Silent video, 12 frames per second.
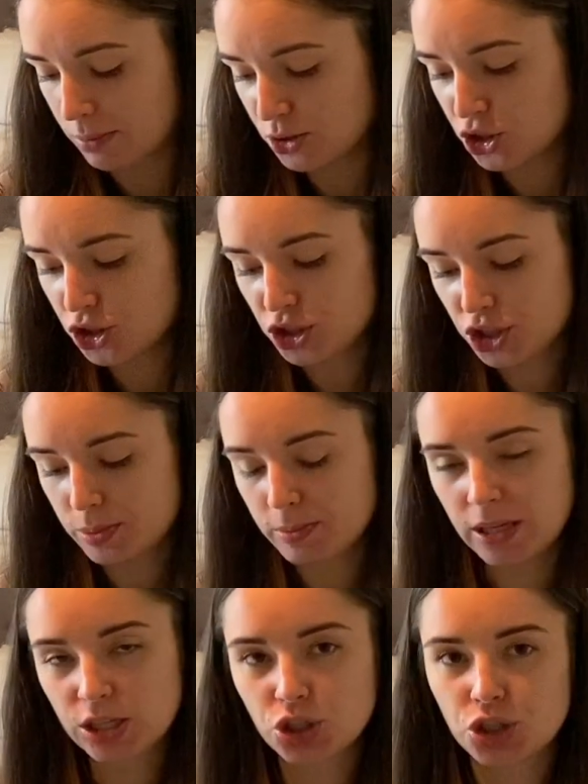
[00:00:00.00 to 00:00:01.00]
to just
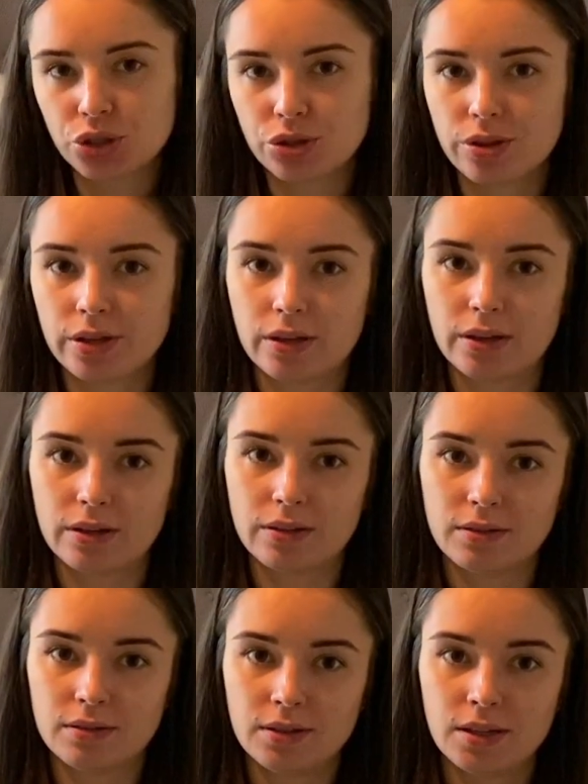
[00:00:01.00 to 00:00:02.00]
make sure
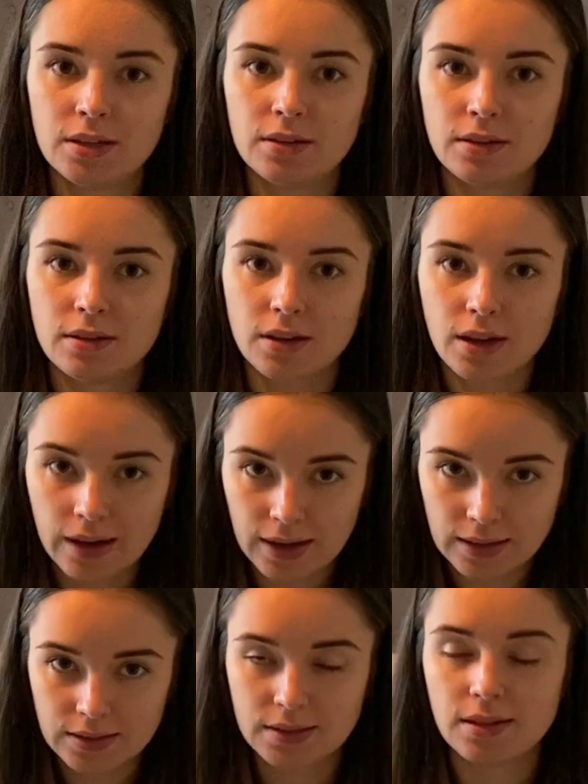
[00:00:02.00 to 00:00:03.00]
the
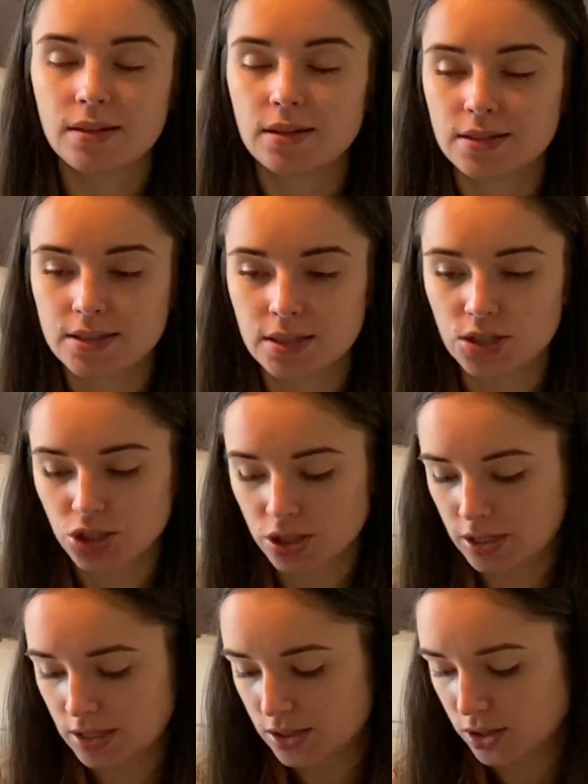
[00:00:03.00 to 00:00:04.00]
cut, the
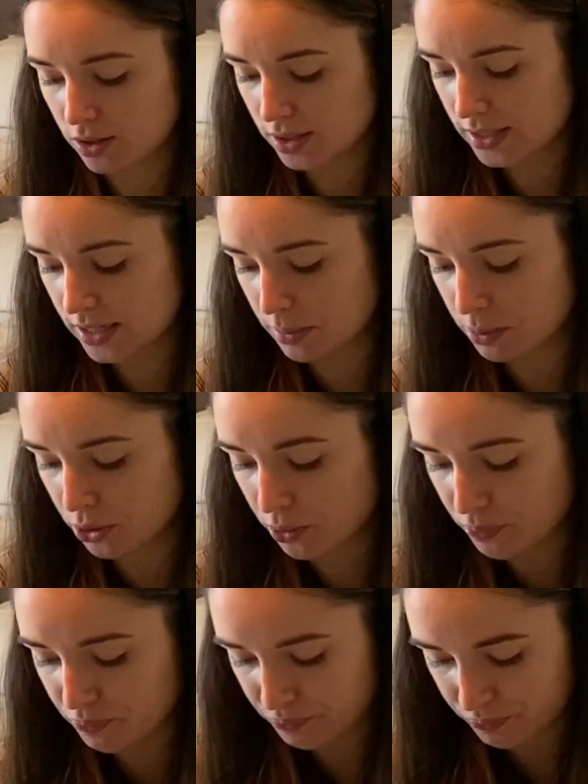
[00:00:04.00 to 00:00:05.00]
incision, is all
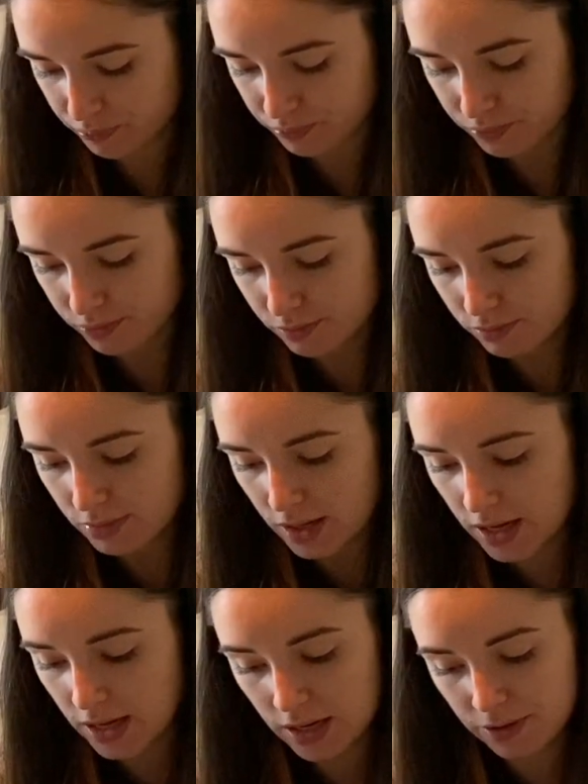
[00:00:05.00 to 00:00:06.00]
stable.
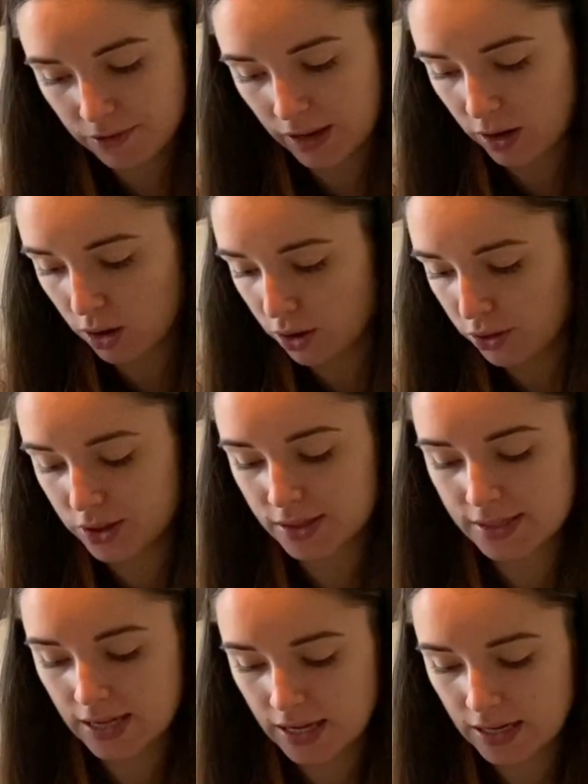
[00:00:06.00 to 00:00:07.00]
And if at all
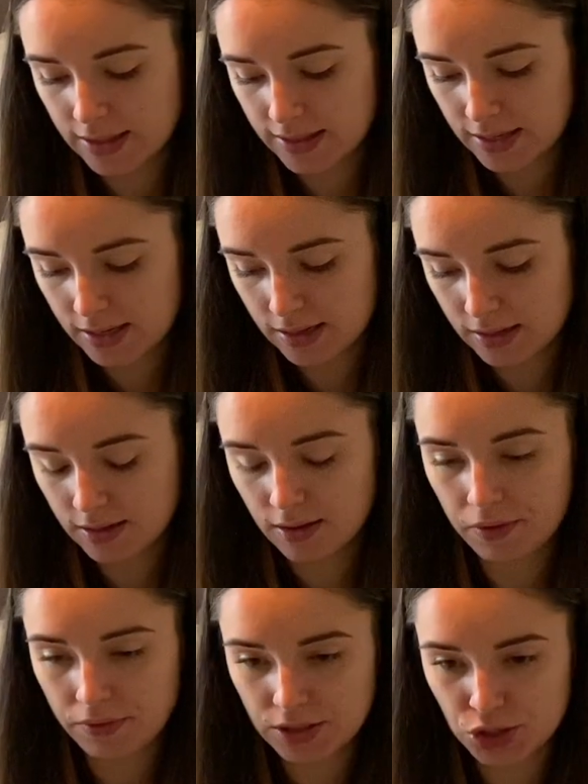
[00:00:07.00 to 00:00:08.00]
there's anything
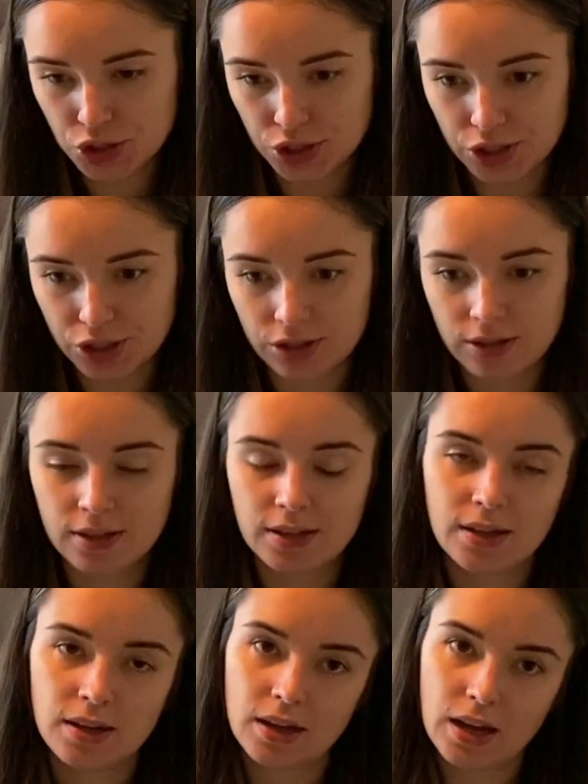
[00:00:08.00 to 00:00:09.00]
of concern,
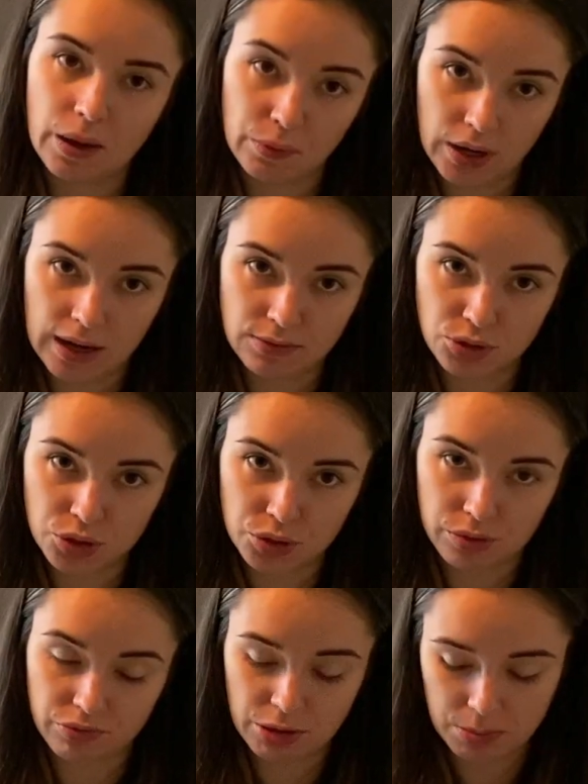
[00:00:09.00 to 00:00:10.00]
I would have to
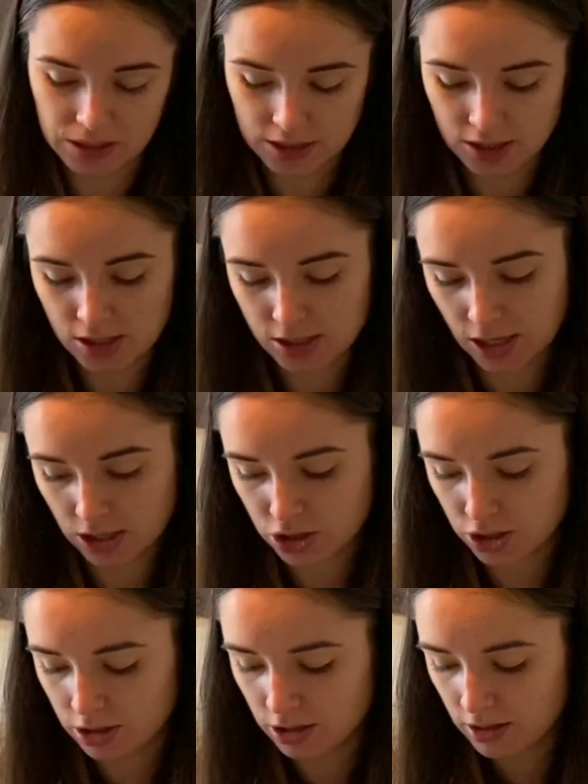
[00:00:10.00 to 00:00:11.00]
do a repeat
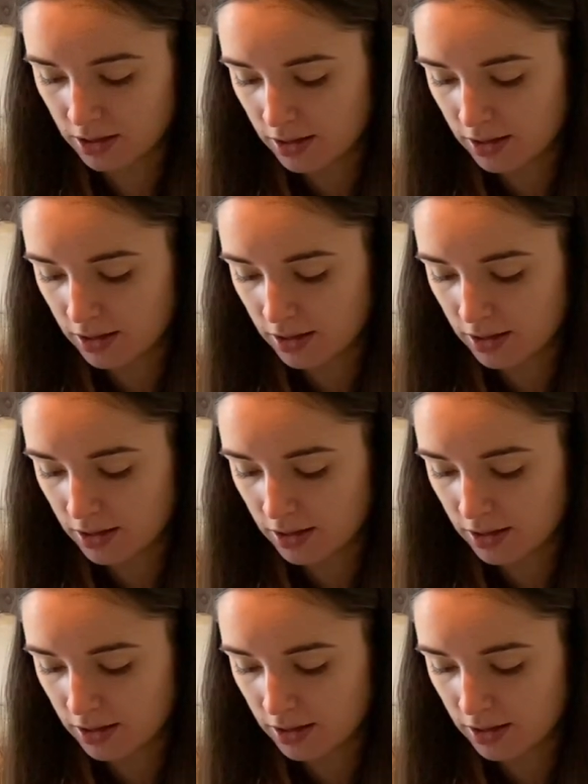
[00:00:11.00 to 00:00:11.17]
C-section.